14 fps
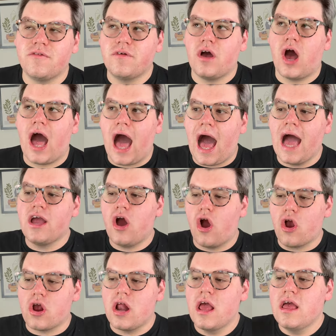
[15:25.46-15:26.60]
I
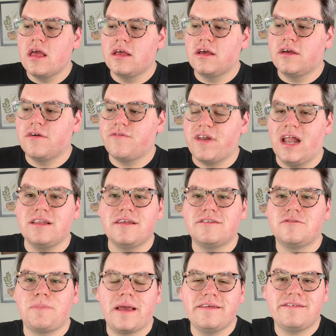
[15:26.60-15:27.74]
Heart Vanilla
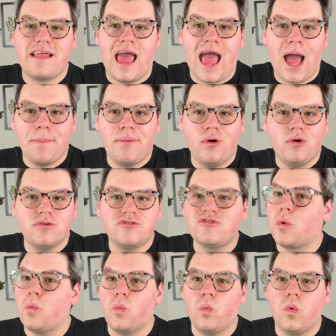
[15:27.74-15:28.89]
Spiced Apples
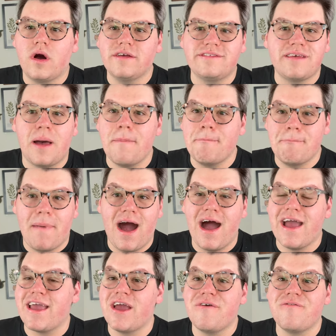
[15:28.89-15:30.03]
was
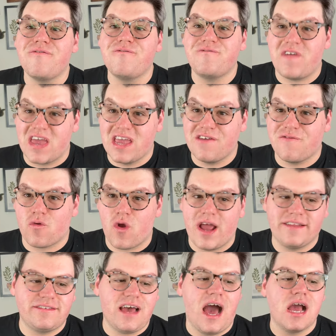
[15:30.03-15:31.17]
my
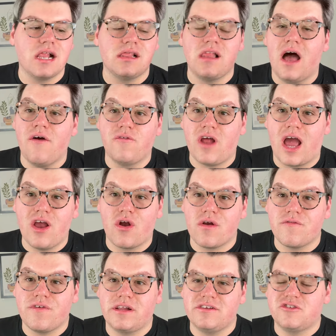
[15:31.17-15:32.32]
favorite. I loved I Heart
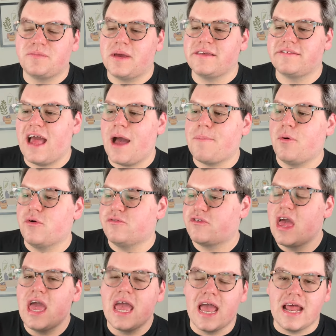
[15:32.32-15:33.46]
Vanilla Spiced Apples.
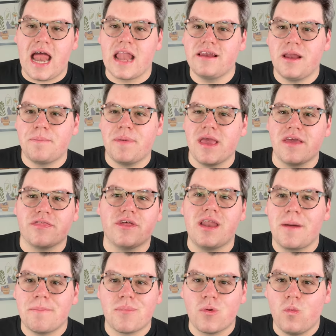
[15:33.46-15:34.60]
It ended up being the
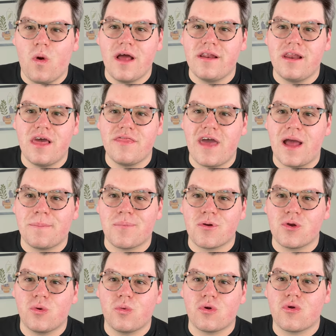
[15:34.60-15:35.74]
number one that
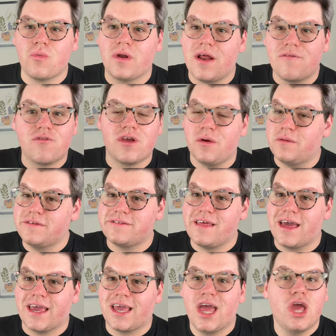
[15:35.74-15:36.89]
pre-order whenever it was
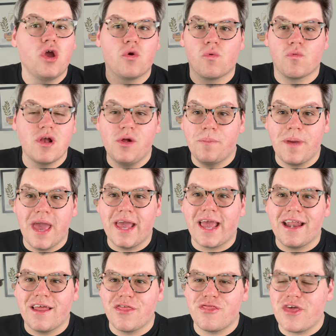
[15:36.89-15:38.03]
like real big
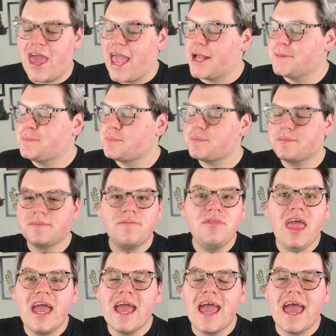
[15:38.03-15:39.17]
and a thing.
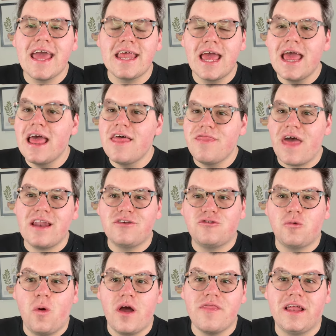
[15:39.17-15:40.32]
And that is
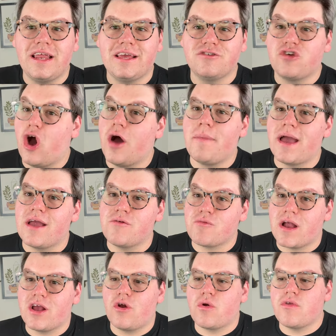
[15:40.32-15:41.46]
one that is on my
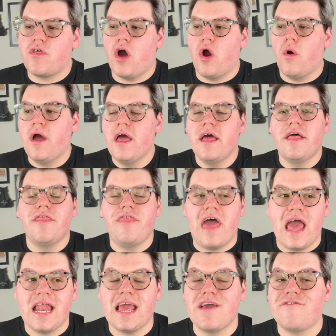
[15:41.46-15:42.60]
radar, though,
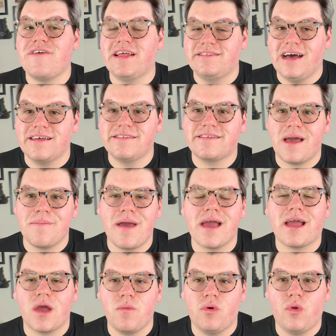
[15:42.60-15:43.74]
that if it does come
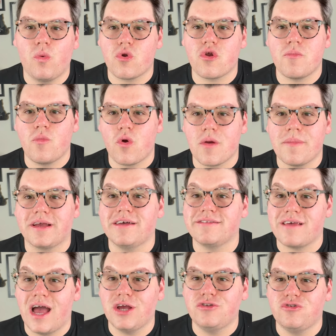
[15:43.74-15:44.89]
back, I will order more because
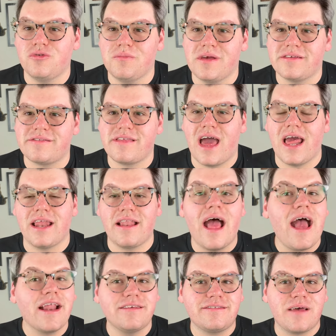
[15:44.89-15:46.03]
I do miss that. And
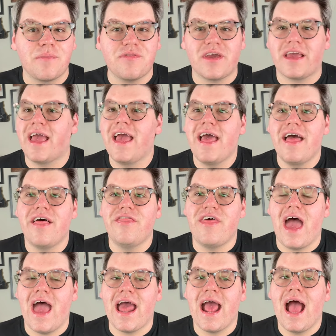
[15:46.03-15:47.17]
that is something
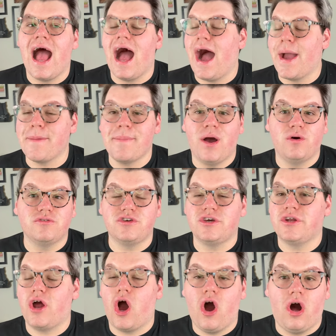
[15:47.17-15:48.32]
that I
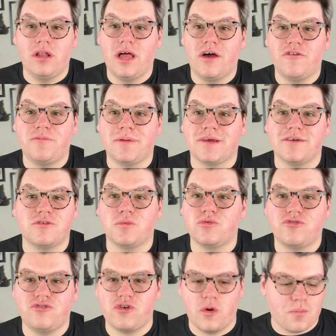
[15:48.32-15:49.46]
melted all of because it was
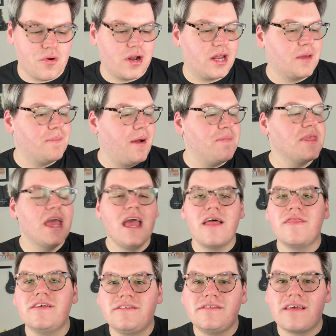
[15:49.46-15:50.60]
so pretty. But
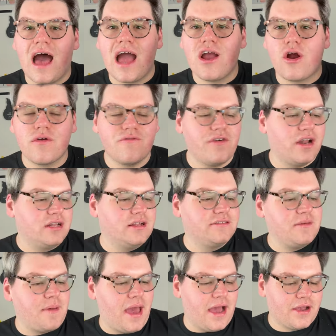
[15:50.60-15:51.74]
this is I Heart Vanilla
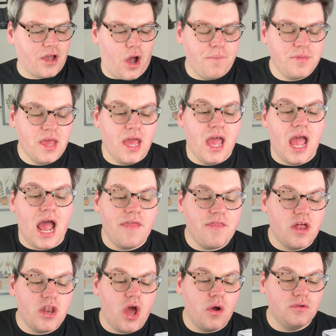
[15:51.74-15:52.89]
Tobacco, and
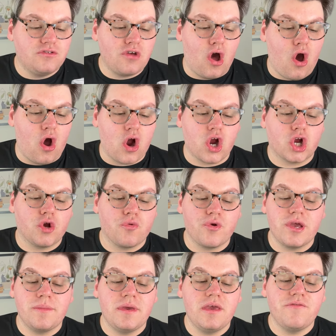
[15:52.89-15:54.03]
the notes are
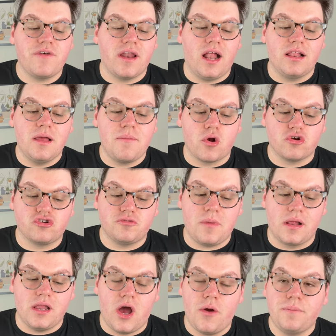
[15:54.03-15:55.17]
creamy vanilla
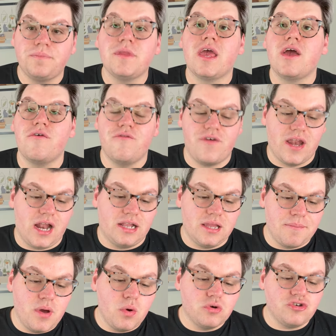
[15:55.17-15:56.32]
marshmallow, vanilla
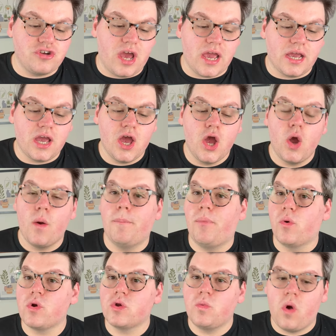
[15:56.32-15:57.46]
milkshake,
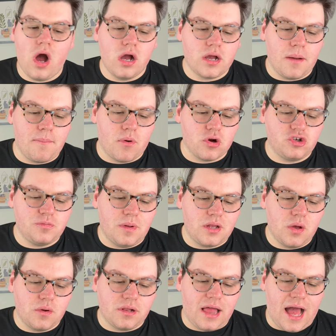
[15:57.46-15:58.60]
boardwalk
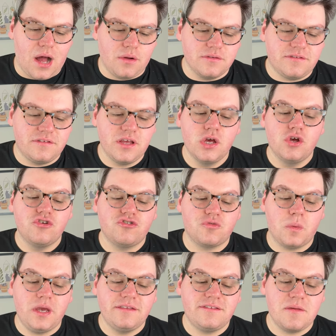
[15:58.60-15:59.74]
marshmallow clouds,
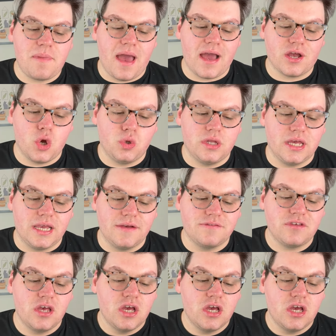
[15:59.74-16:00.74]
sweet tobacco leaves,